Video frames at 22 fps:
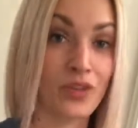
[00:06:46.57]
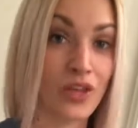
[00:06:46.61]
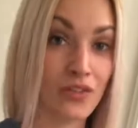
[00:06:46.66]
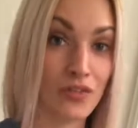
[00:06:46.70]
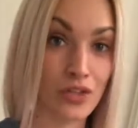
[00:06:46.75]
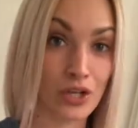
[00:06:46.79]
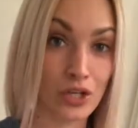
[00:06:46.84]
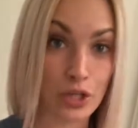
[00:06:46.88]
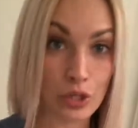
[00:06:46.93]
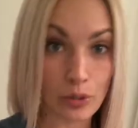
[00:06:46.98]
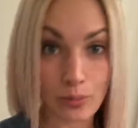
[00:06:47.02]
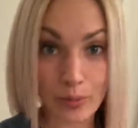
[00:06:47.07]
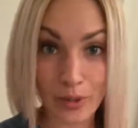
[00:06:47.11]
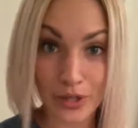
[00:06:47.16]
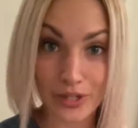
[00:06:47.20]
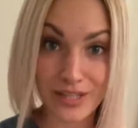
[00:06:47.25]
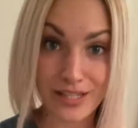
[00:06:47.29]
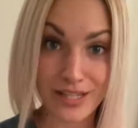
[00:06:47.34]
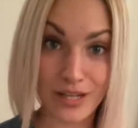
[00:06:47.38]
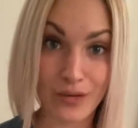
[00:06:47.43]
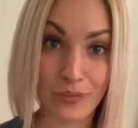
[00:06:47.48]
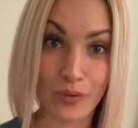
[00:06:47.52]
the new
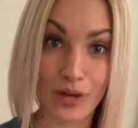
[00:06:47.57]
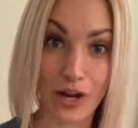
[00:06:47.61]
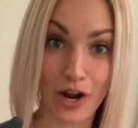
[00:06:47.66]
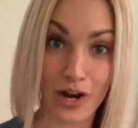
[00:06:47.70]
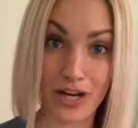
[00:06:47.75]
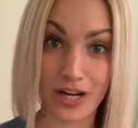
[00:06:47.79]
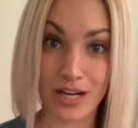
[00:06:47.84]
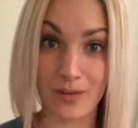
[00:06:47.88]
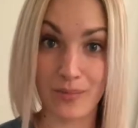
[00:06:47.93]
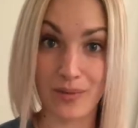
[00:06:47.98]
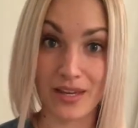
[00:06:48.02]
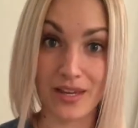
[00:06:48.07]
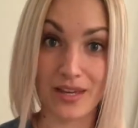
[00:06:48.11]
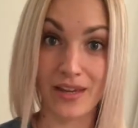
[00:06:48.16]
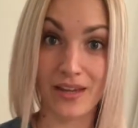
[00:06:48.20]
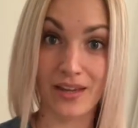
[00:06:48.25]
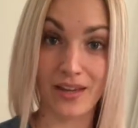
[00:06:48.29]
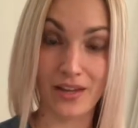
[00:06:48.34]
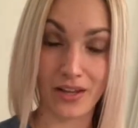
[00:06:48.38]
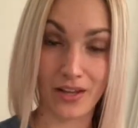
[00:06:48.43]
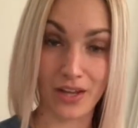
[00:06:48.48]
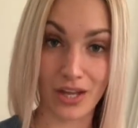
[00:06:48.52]
person we are going to be
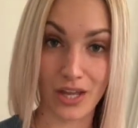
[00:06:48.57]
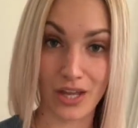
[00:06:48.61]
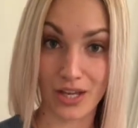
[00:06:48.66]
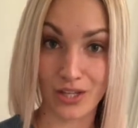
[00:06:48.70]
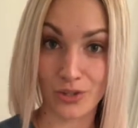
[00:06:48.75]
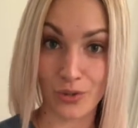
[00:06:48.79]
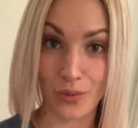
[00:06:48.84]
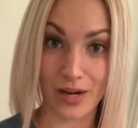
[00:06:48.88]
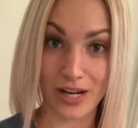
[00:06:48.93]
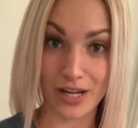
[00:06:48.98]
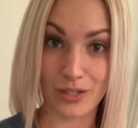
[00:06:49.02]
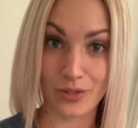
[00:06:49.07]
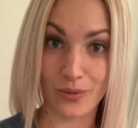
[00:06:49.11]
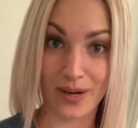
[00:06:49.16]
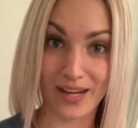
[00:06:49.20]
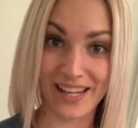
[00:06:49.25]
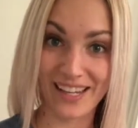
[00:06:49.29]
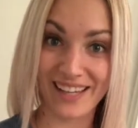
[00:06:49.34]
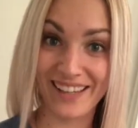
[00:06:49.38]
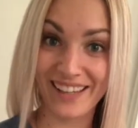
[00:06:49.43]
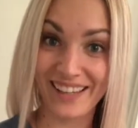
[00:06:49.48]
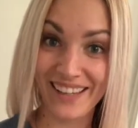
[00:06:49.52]
in
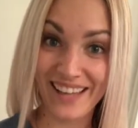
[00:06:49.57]
2020.